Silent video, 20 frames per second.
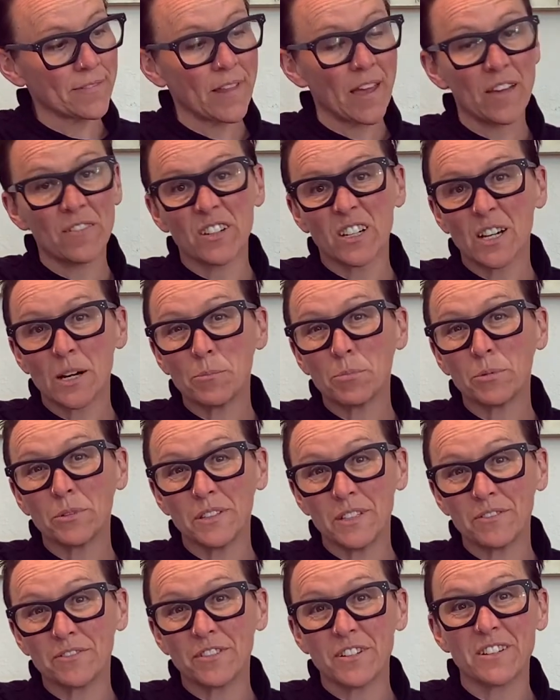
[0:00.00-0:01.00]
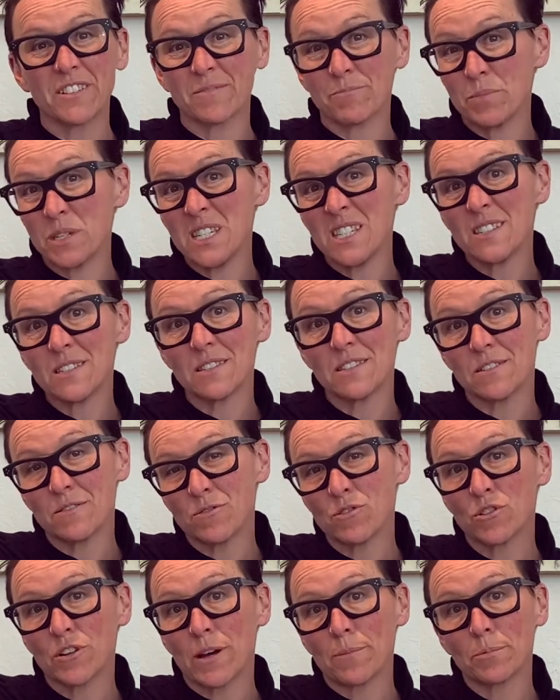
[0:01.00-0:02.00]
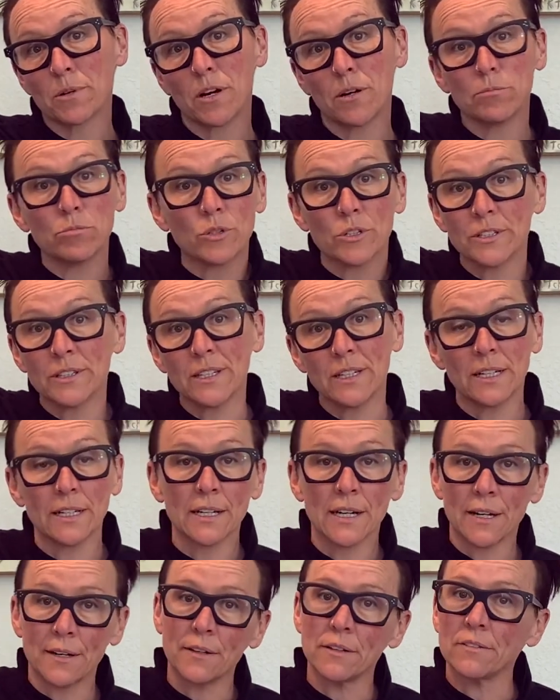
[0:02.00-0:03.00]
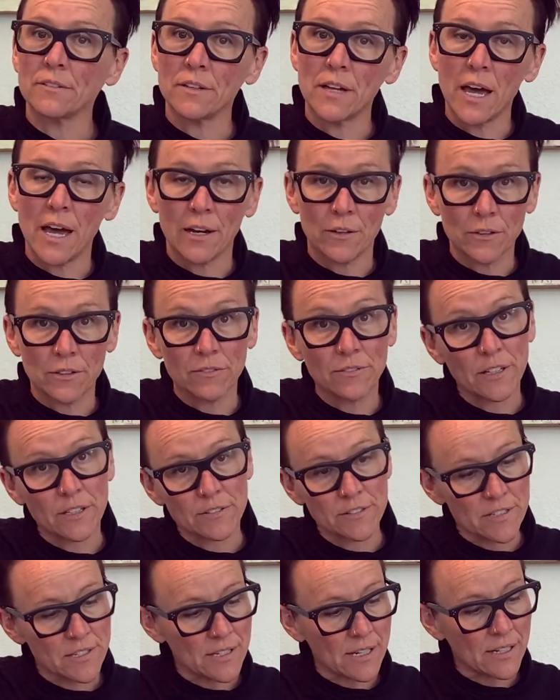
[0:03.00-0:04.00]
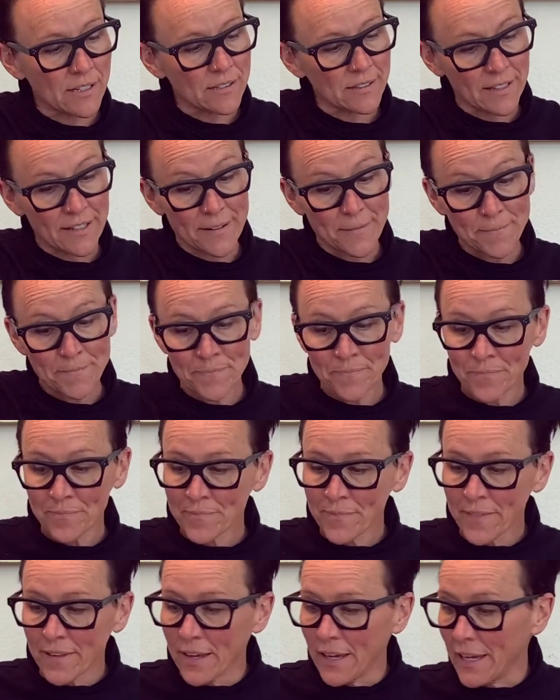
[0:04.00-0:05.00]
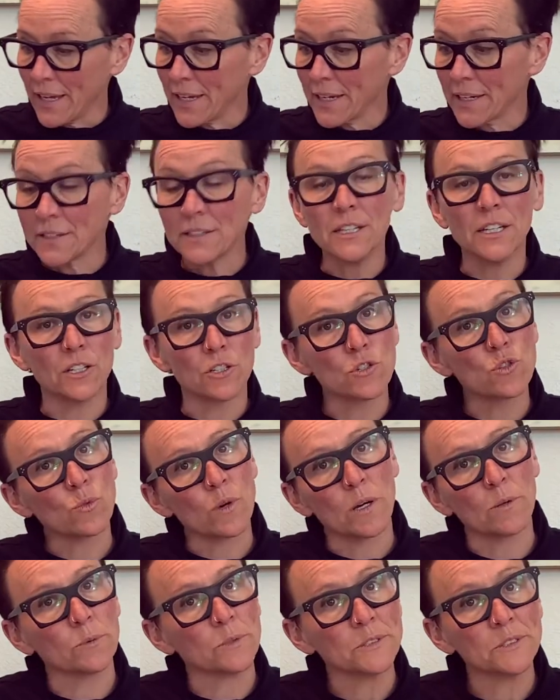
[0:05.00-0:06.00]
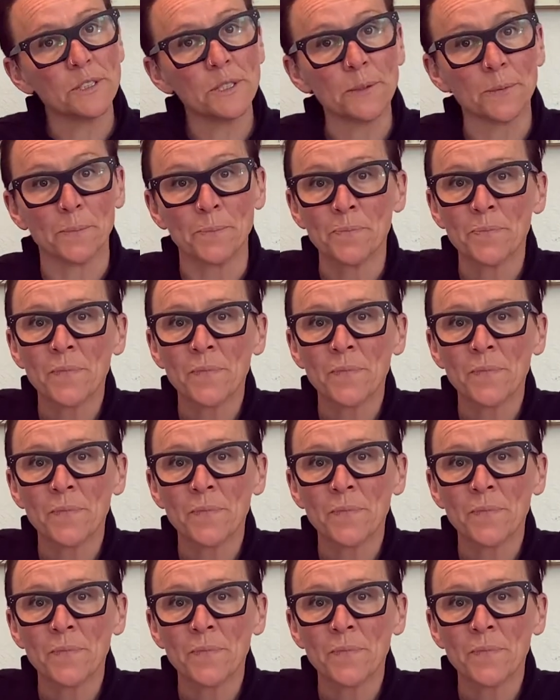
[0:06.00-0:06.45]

I have a couple different pieces of scrap cardboard that I got out of our recycling. And here's what we'll do.